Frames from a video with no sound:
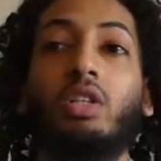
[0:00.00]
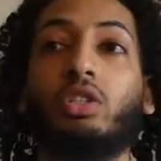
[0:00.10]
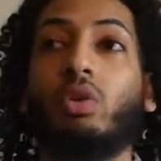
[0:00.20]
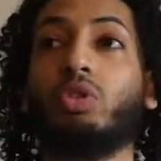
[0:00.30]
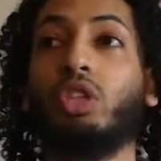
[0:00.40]

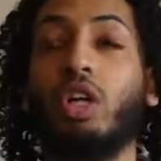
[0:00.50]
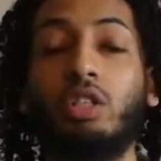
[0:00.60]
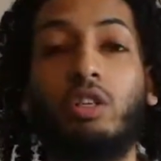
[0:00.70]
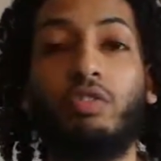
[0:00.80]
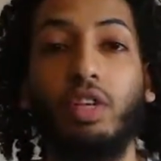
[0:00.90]
So he
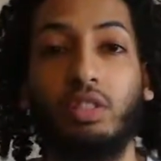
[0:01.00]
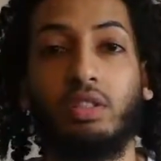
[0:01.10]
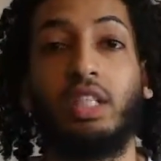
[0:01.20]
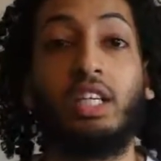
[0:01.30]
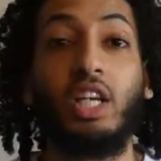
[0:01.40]
does
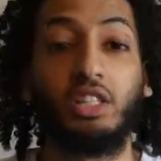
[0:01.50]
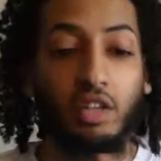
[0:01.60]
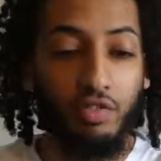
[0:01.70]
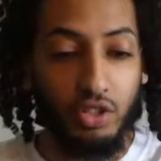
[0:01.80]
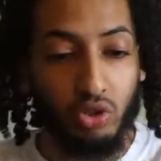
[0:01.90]

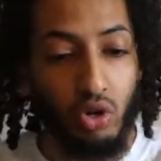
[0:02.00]
convince